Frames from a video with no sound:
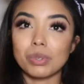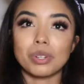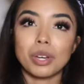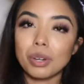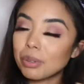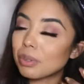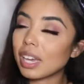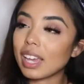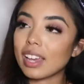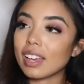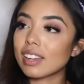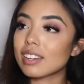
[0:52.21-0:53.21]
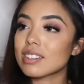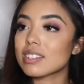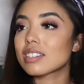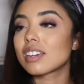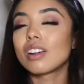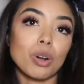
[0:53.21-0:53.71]
know and
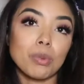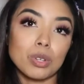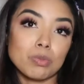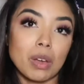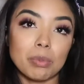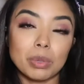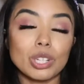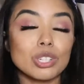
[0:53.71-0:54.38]
are most popular.